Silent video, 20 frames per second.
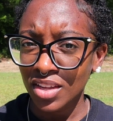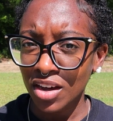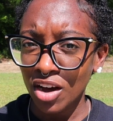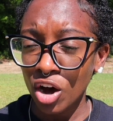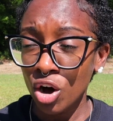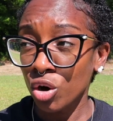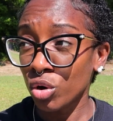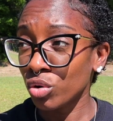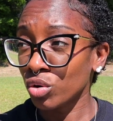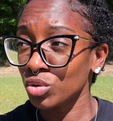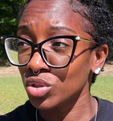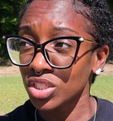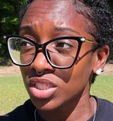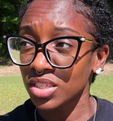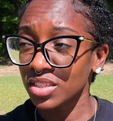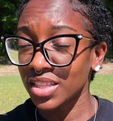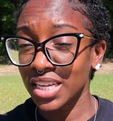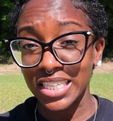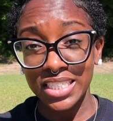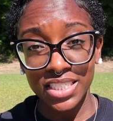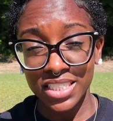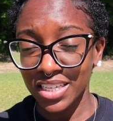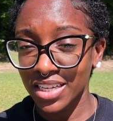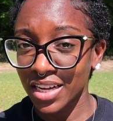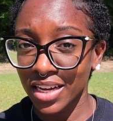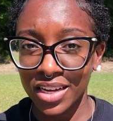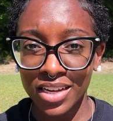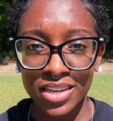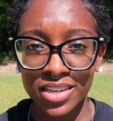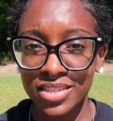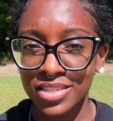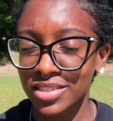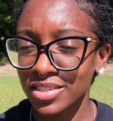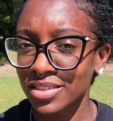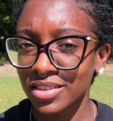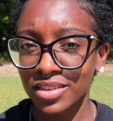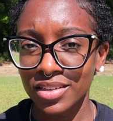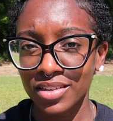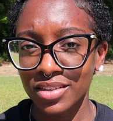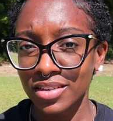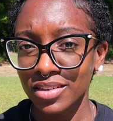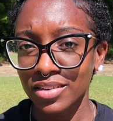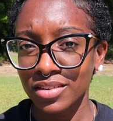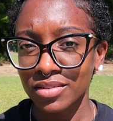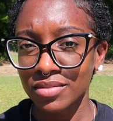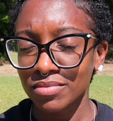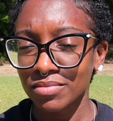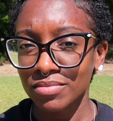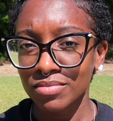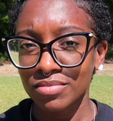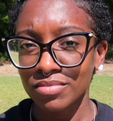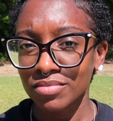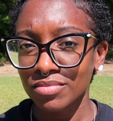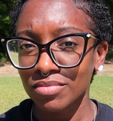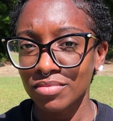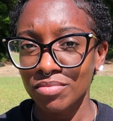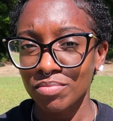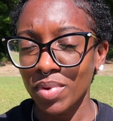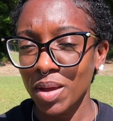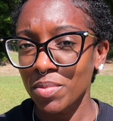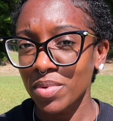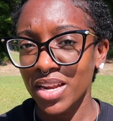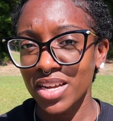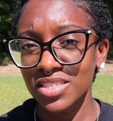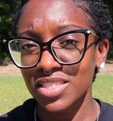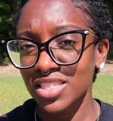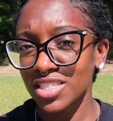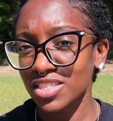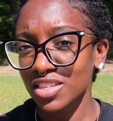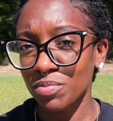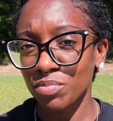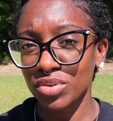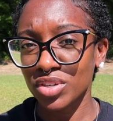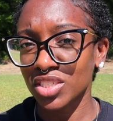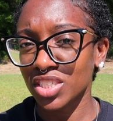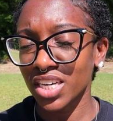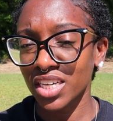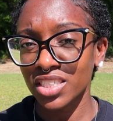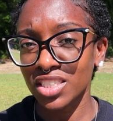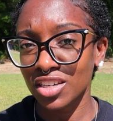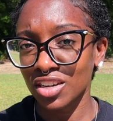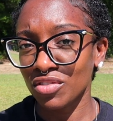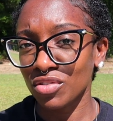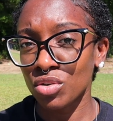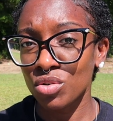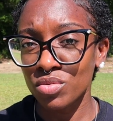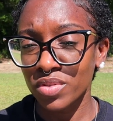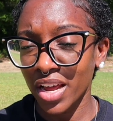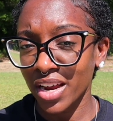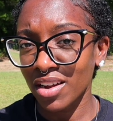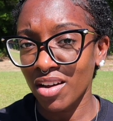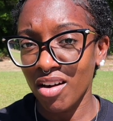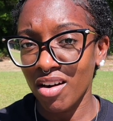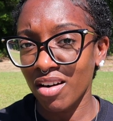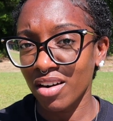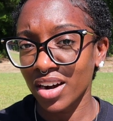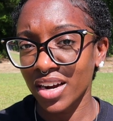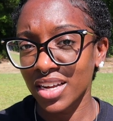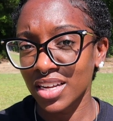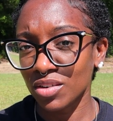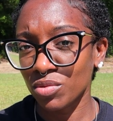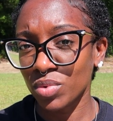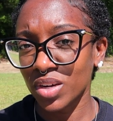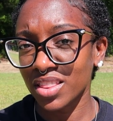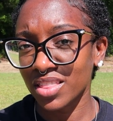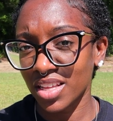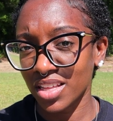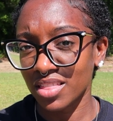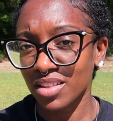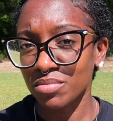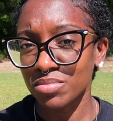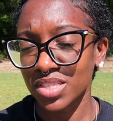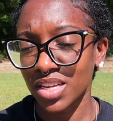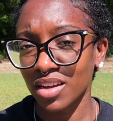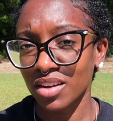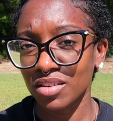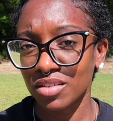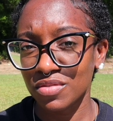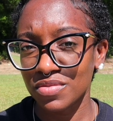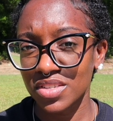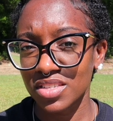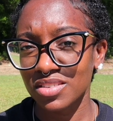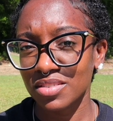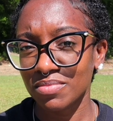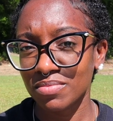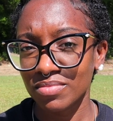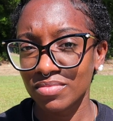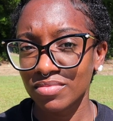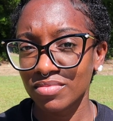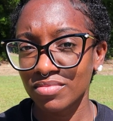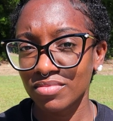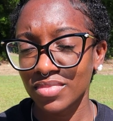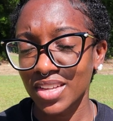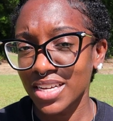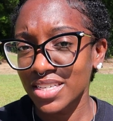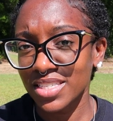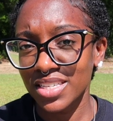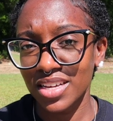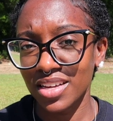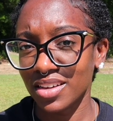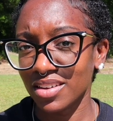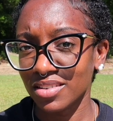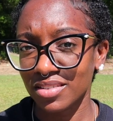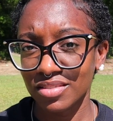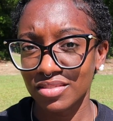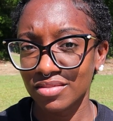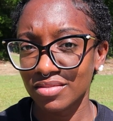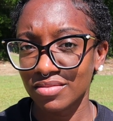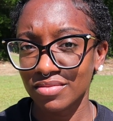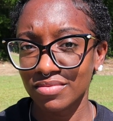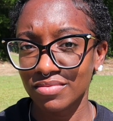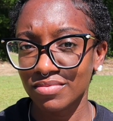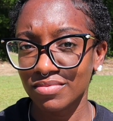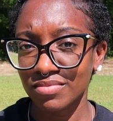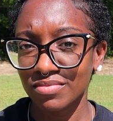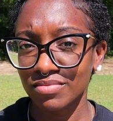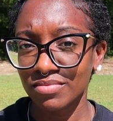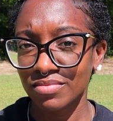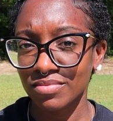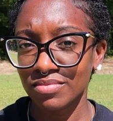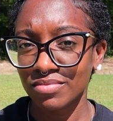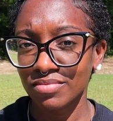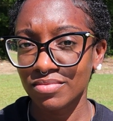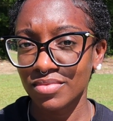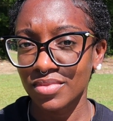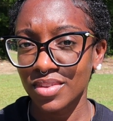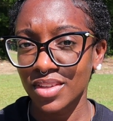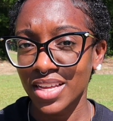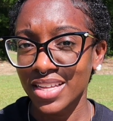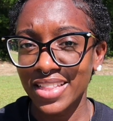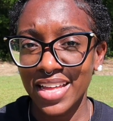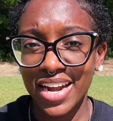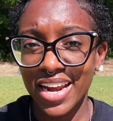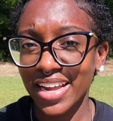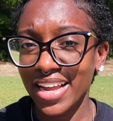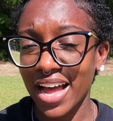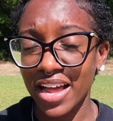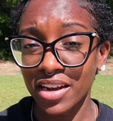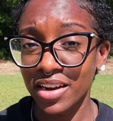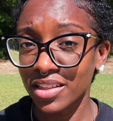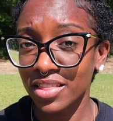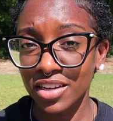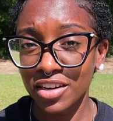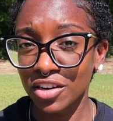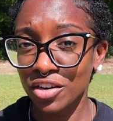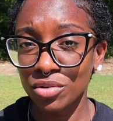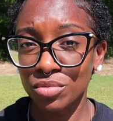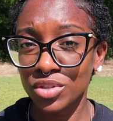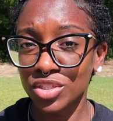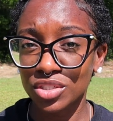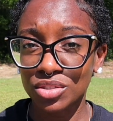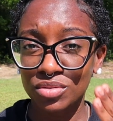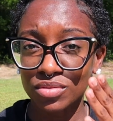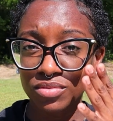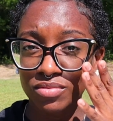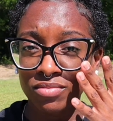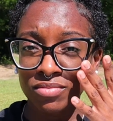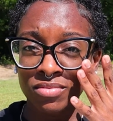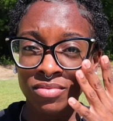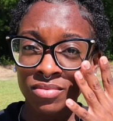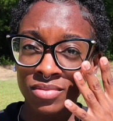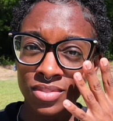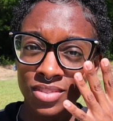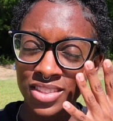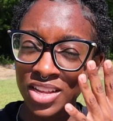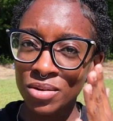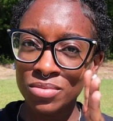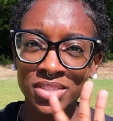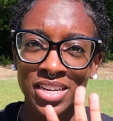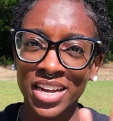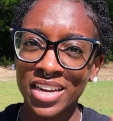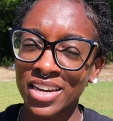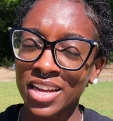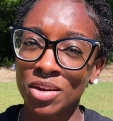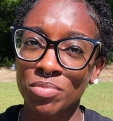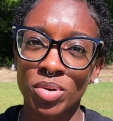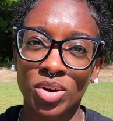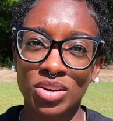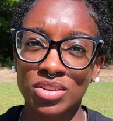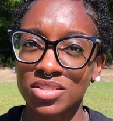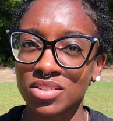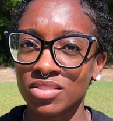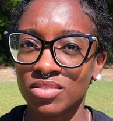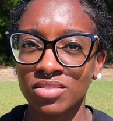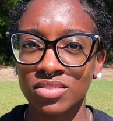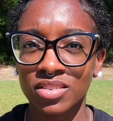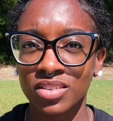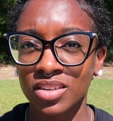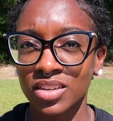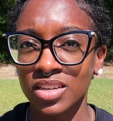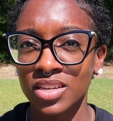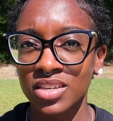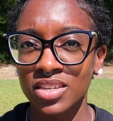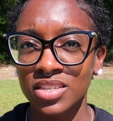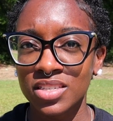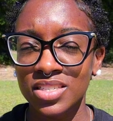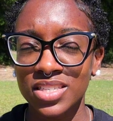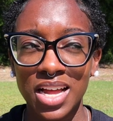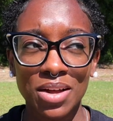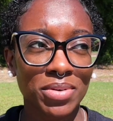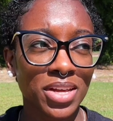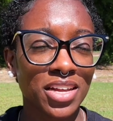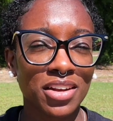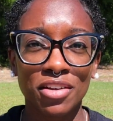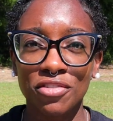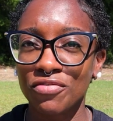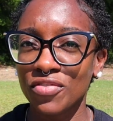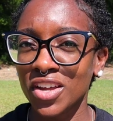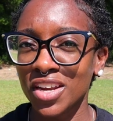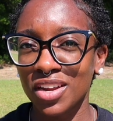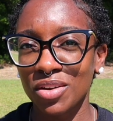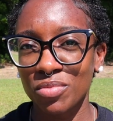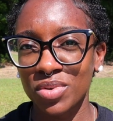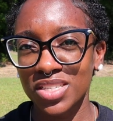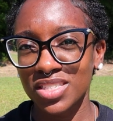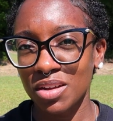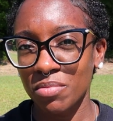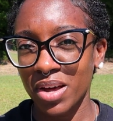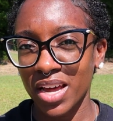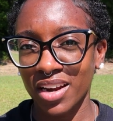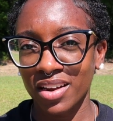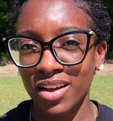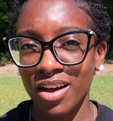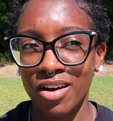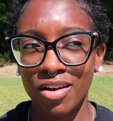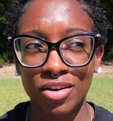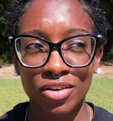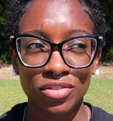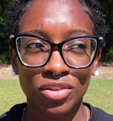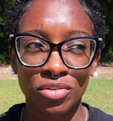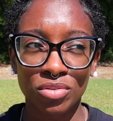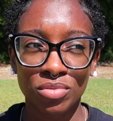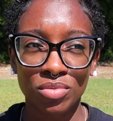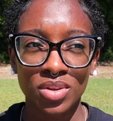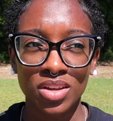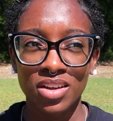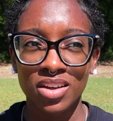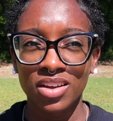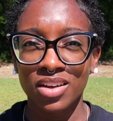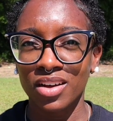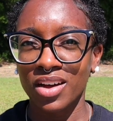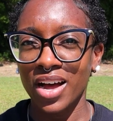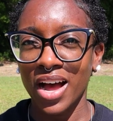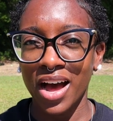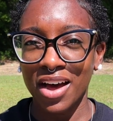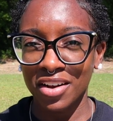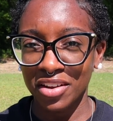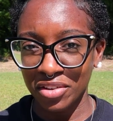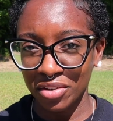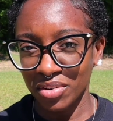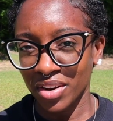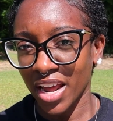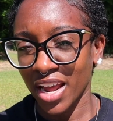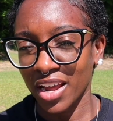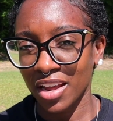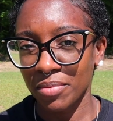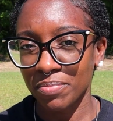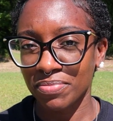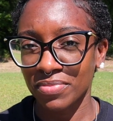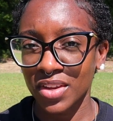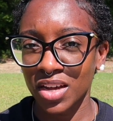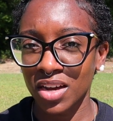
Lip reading: Oh, who she thinks she is. Baby, that's just a projection of who they are within themselves. That's it. And that ain't got nothing to do with you. Don't take that personal. Stop getting offended when somebody call you out of your name,